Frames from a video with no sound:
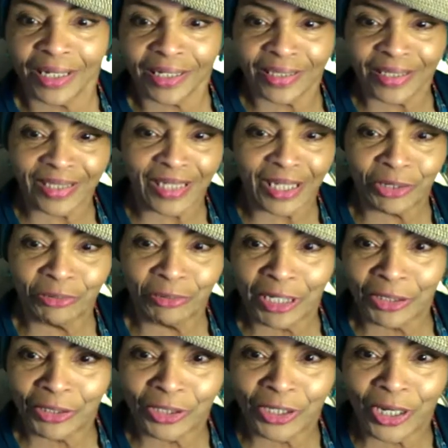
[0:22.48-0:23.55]
get
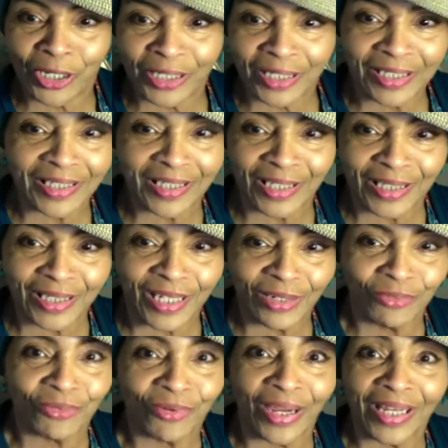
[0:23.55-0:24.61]
sentimental on us. Let's
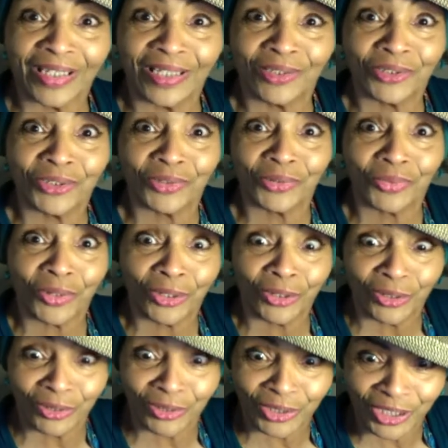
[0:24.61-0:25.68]
get right into the
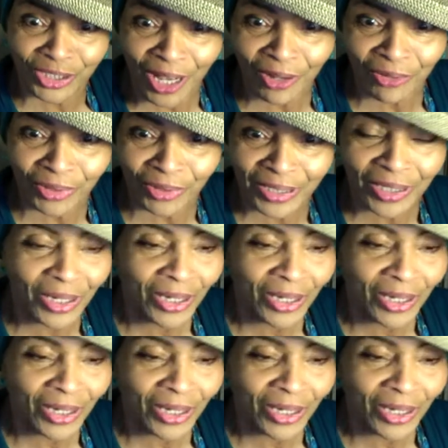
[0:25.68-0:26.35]
word, shall we?